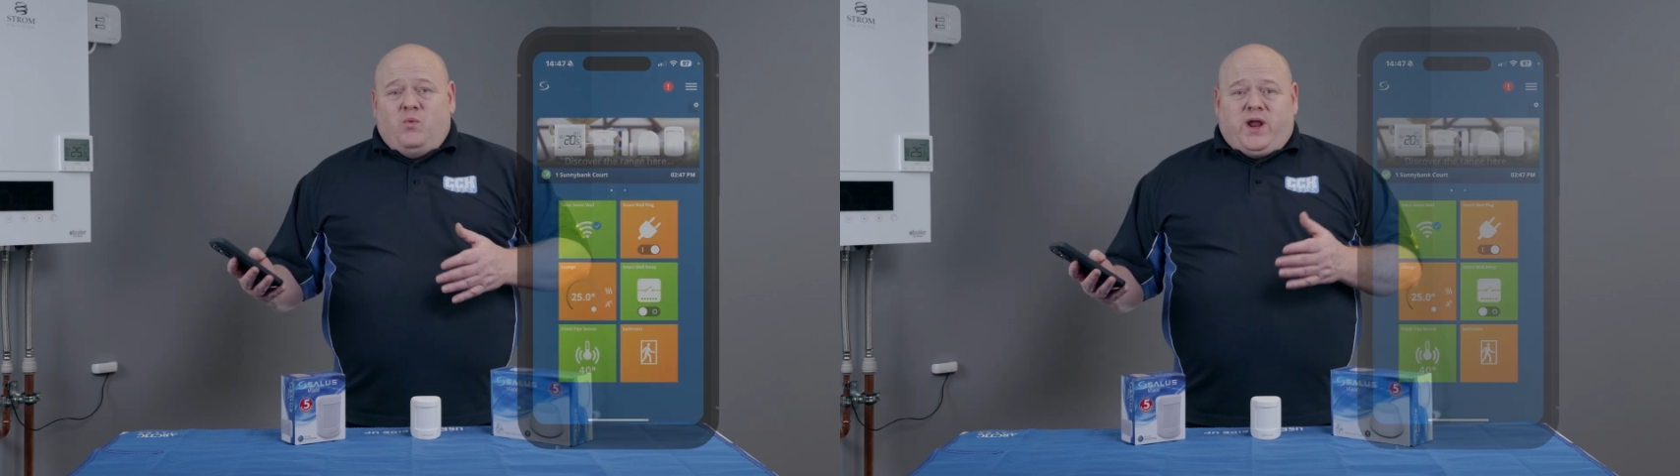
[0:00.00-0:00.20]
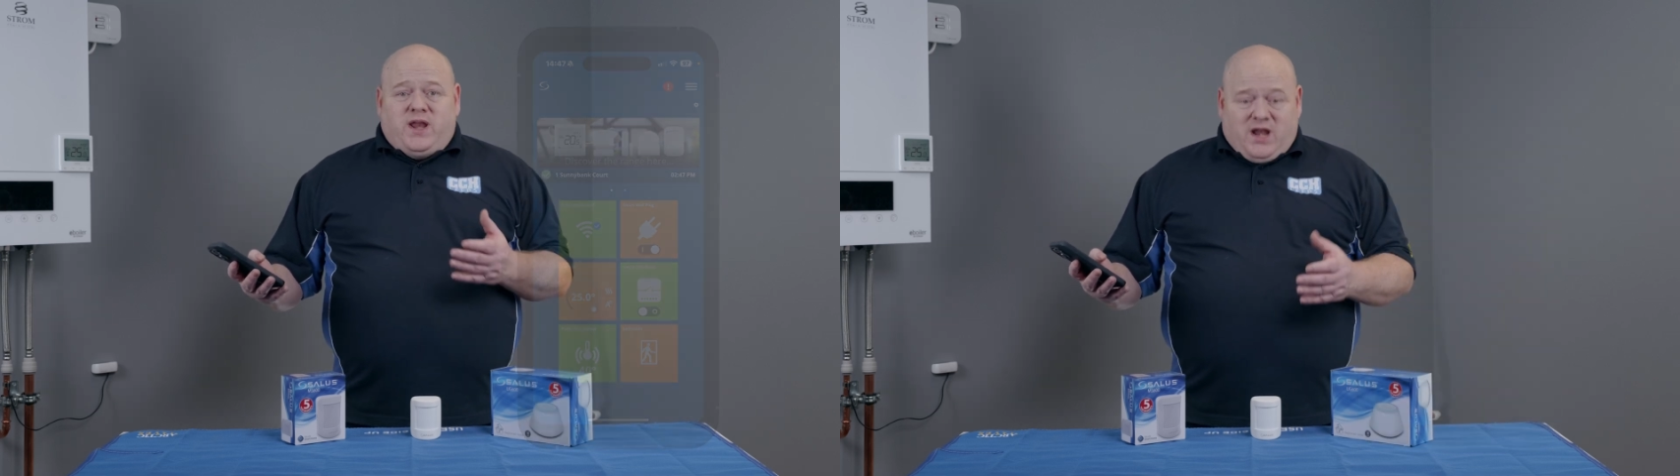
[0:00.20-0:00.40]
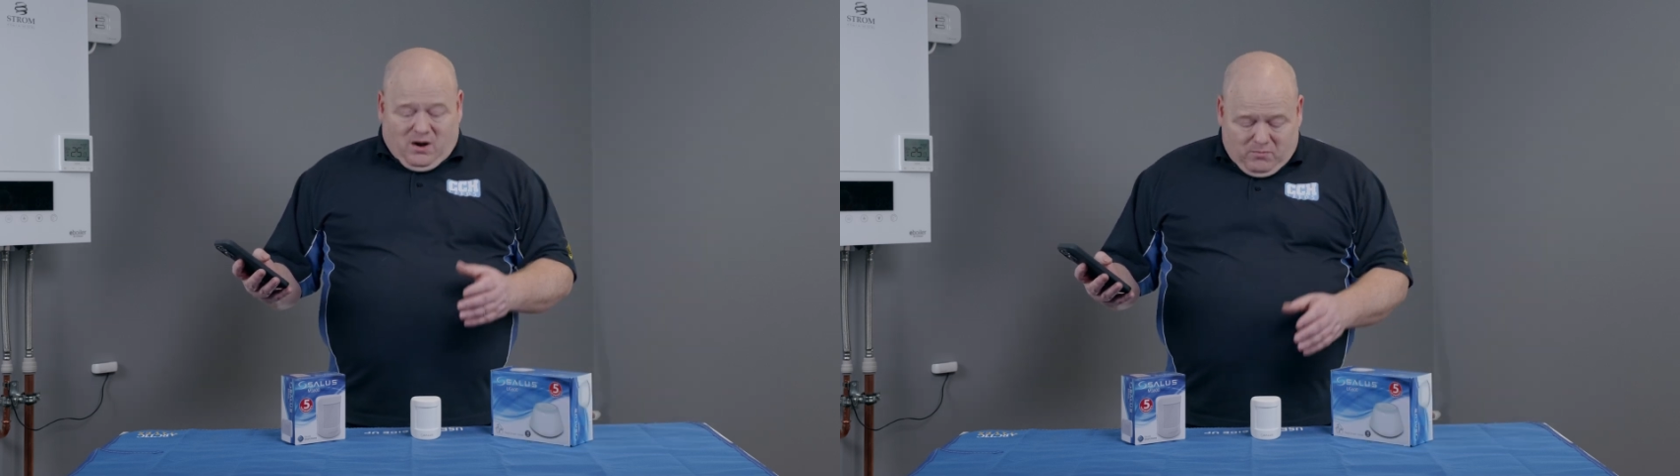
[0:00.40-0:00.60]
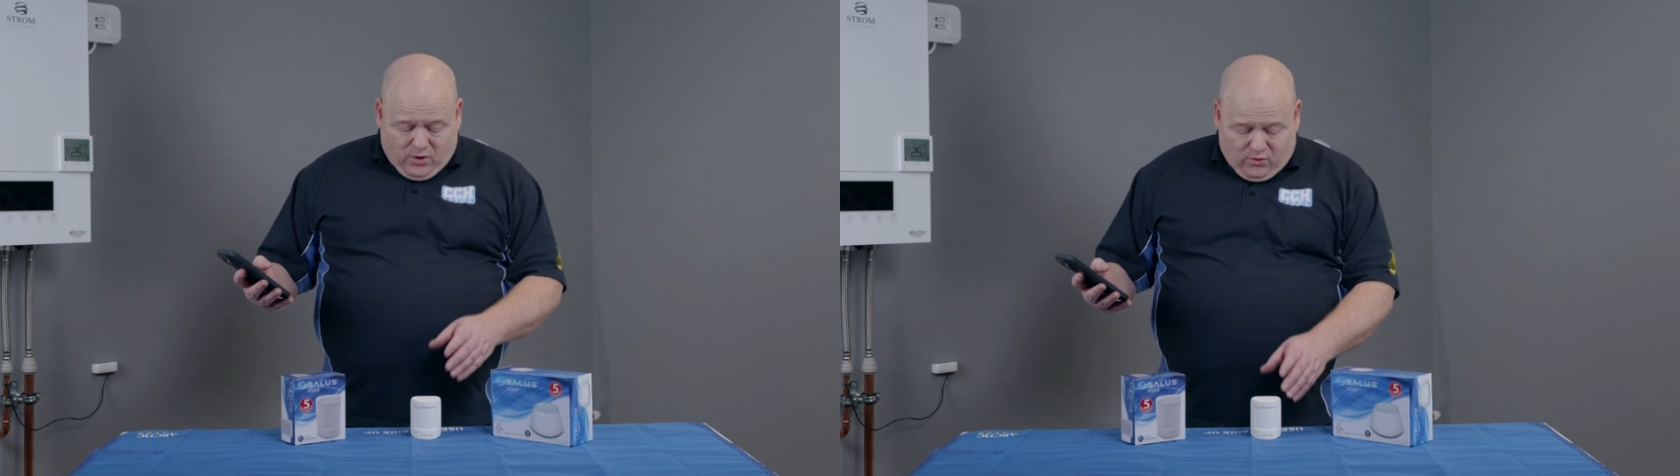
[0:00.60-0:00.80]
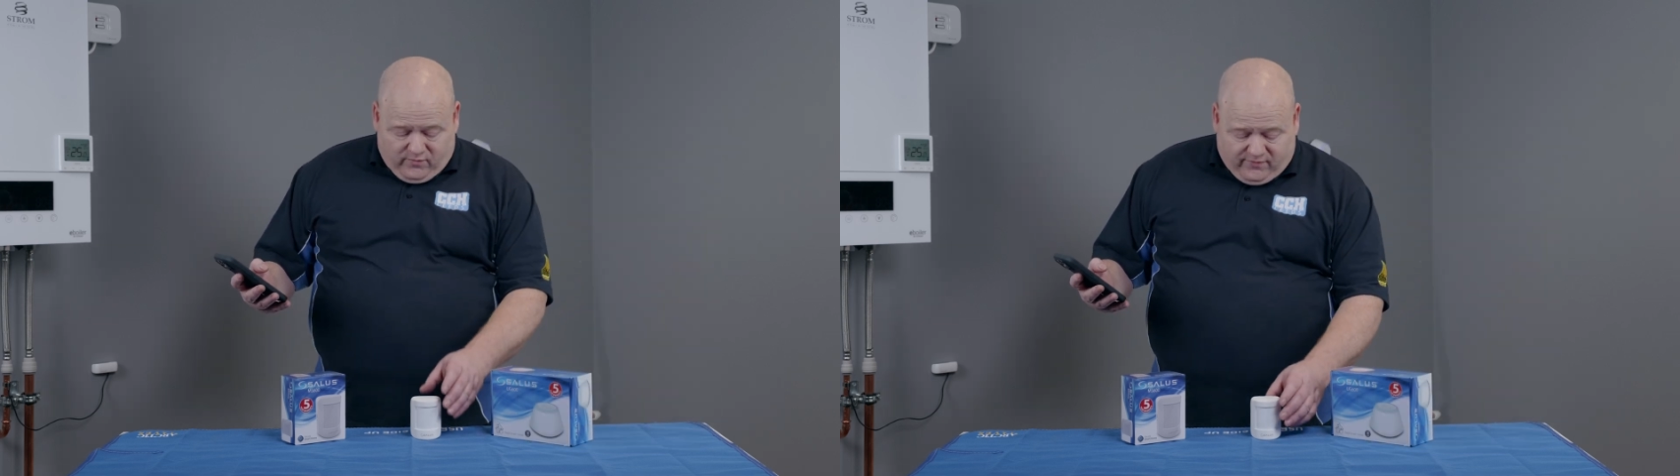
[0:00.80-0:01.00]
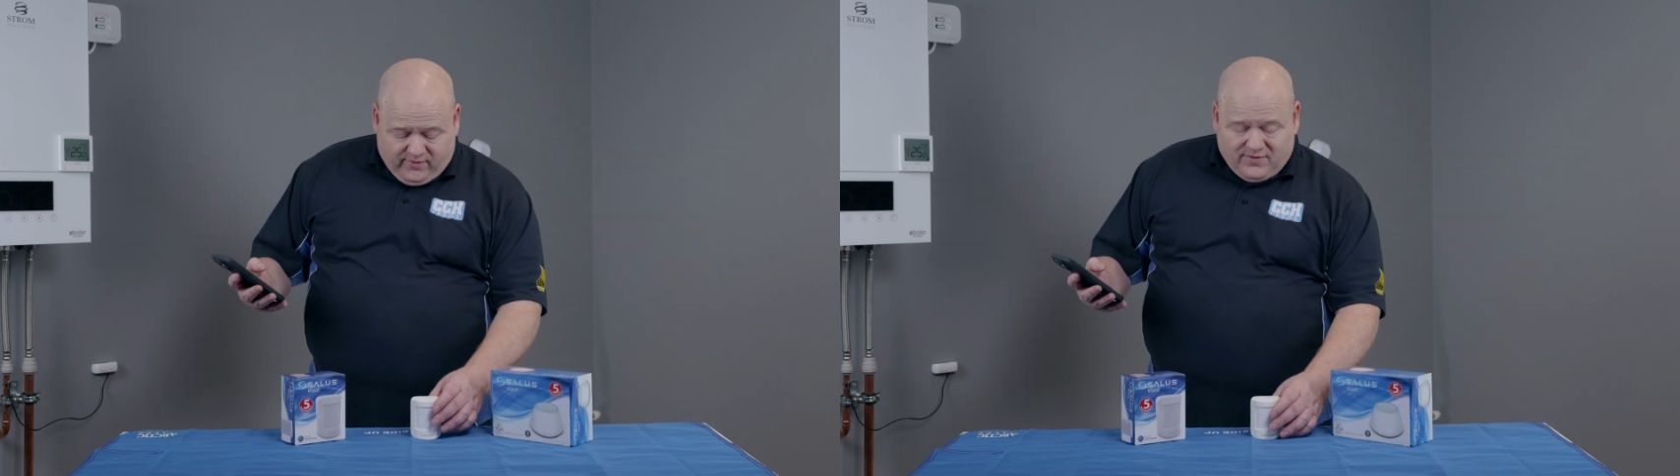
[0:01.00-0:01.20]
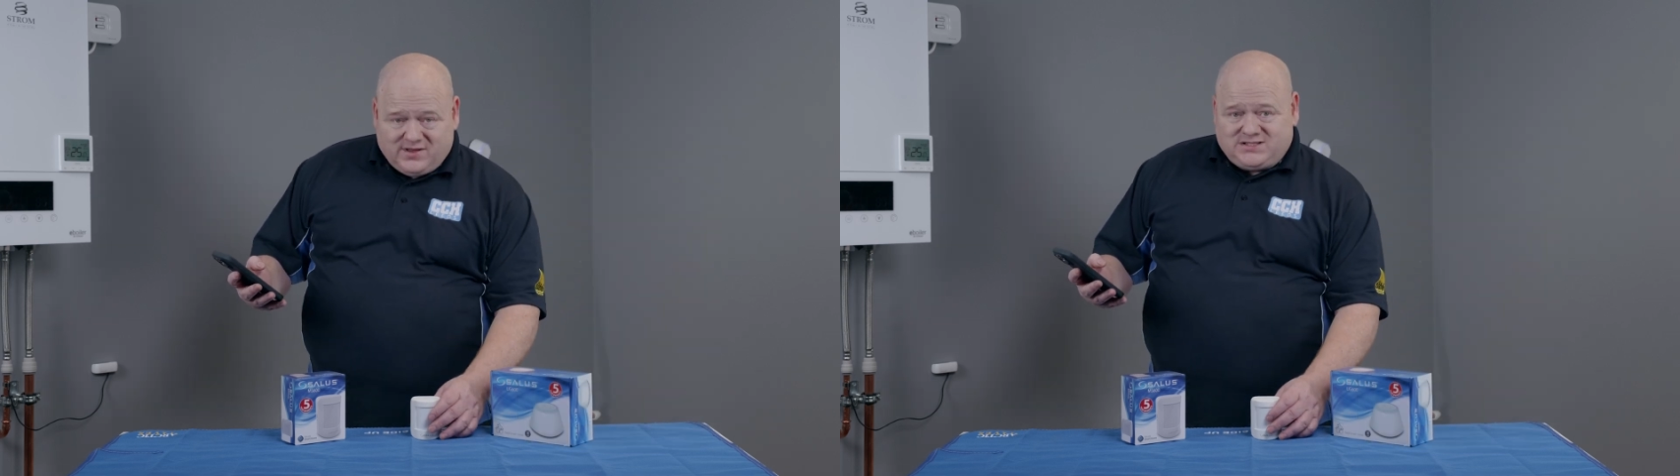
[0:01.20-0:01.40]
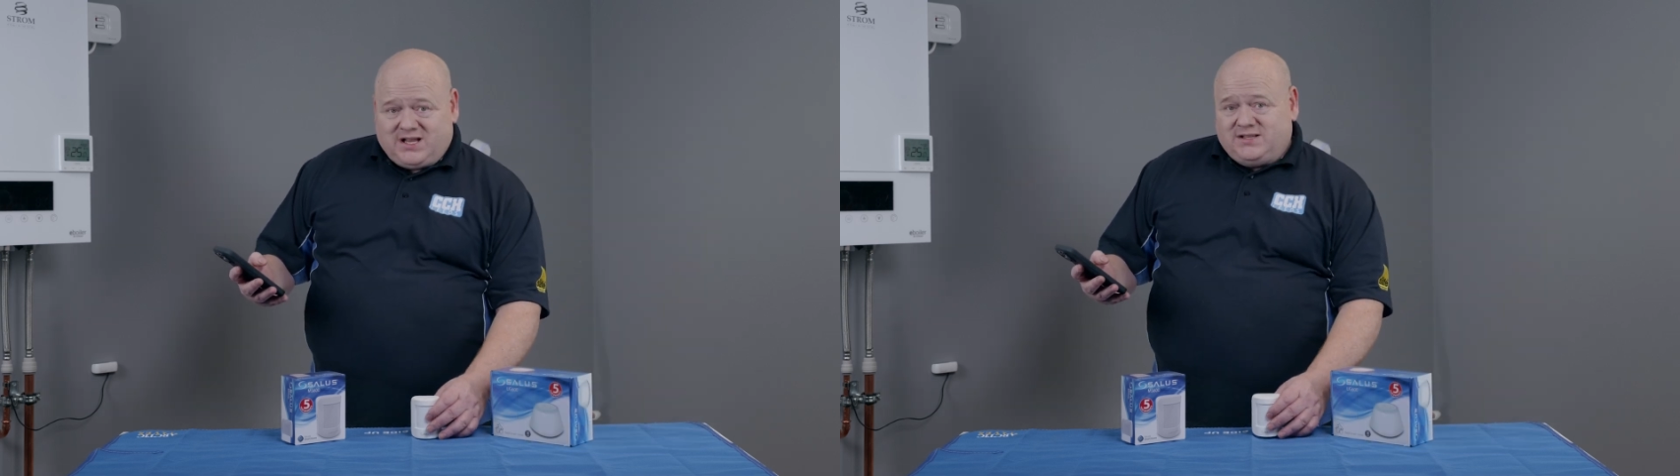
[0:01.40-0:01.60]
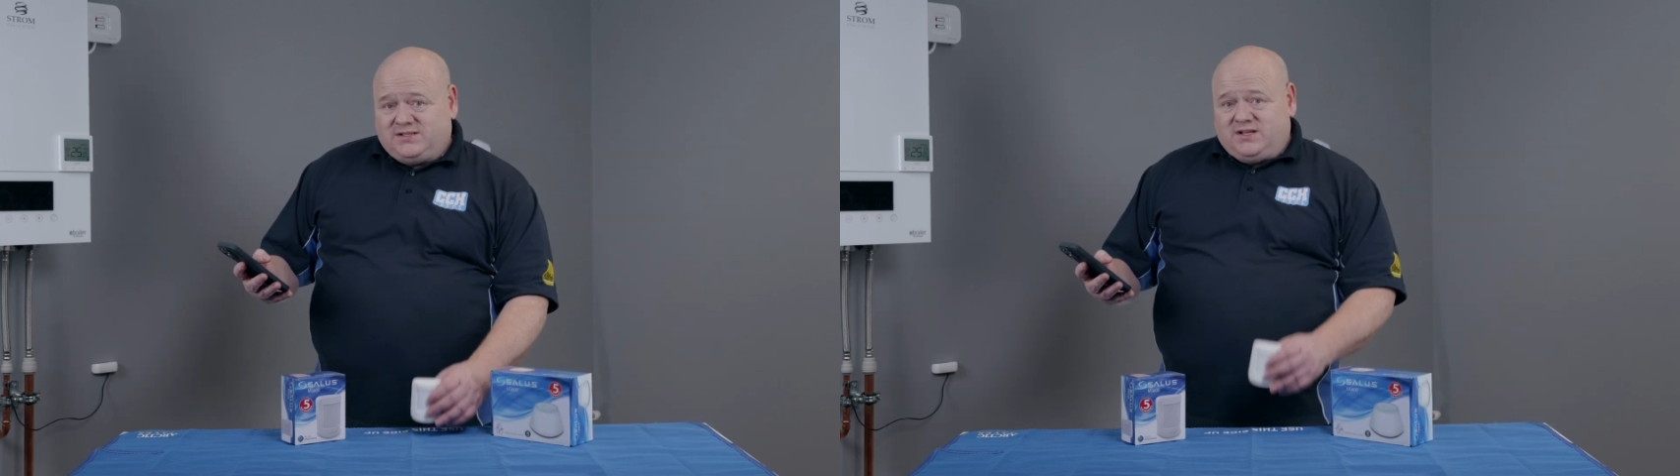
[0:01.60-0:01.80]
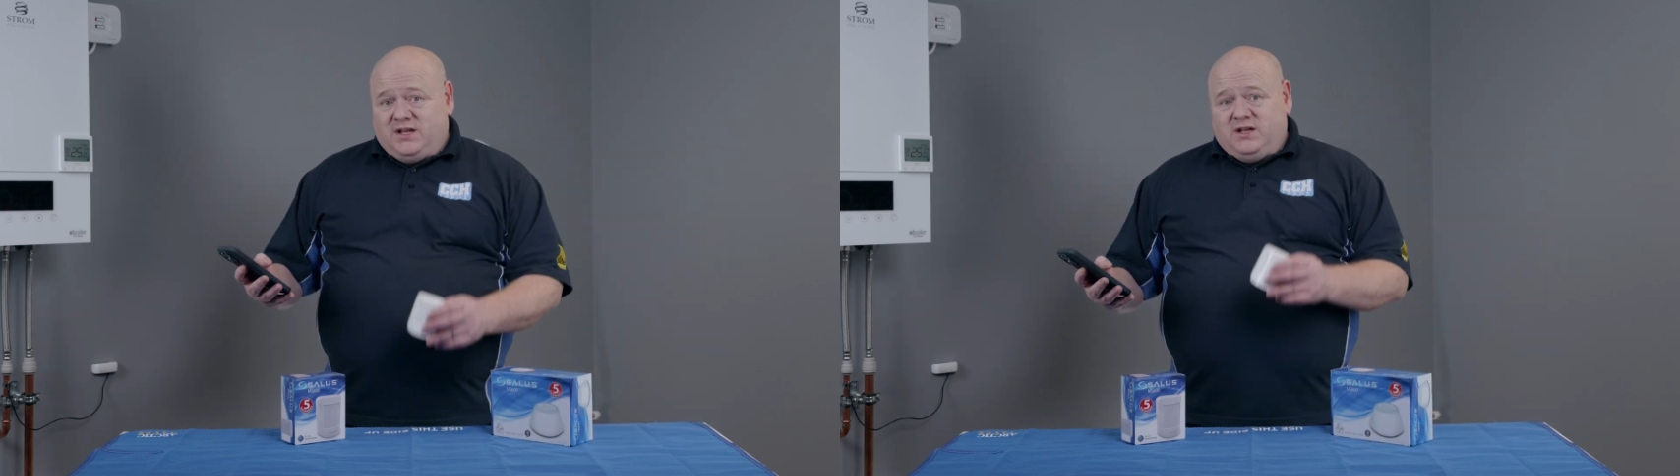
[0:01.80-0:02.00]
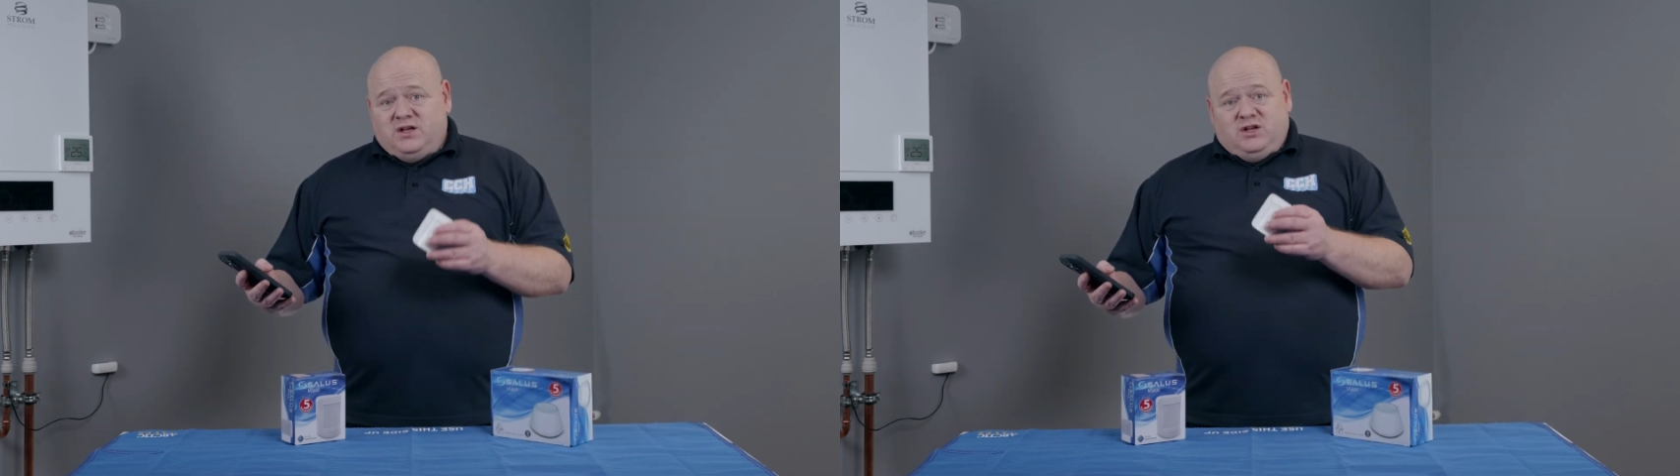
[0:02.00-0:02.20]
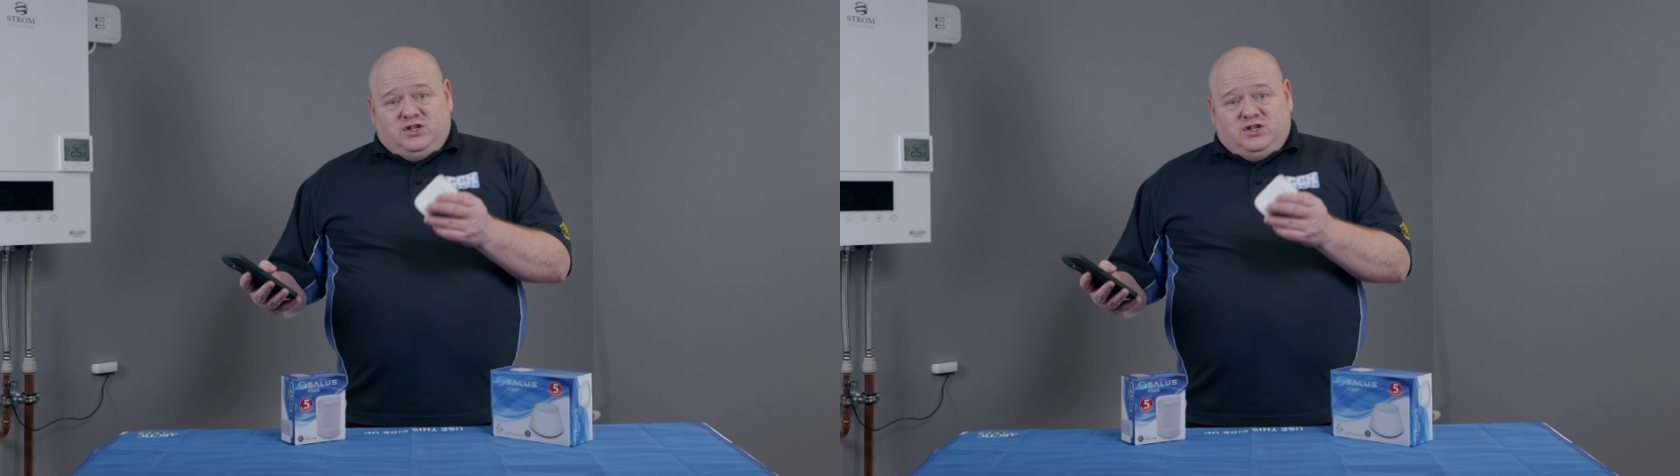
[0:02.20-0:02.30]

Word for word: We can now move the sensor